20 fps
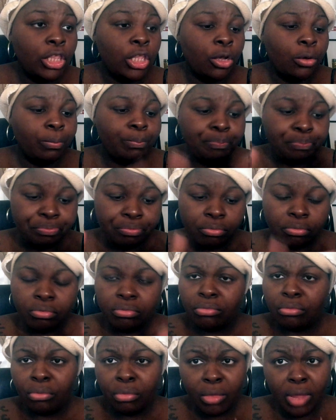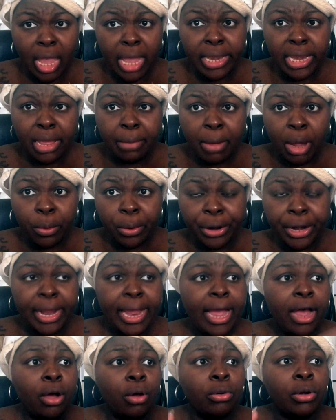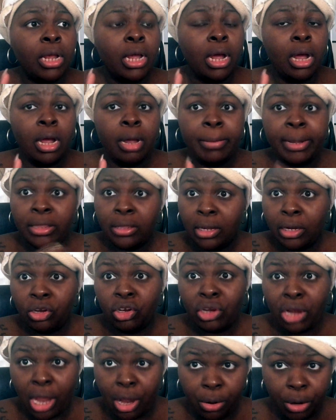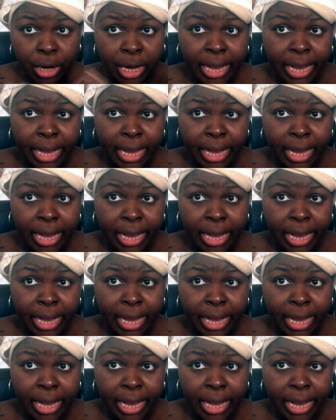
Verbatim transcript: So I did my workout. Um, I took a shower,